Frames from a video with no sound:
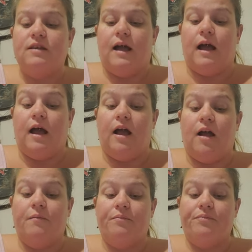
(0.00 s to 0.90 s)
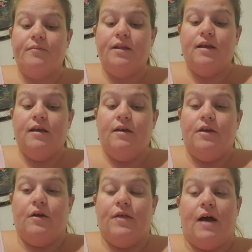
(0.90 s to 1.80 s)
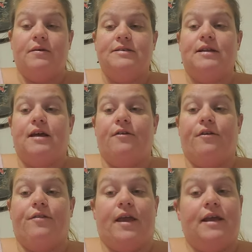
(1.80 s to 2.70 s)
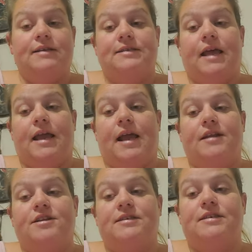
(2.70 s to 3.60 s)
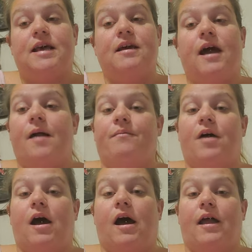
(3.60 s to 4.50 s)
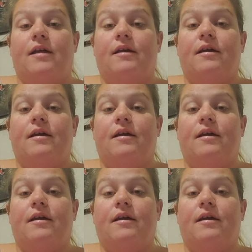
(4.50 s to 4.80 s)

um, you know, that was another thing. Is like I just, I'm not.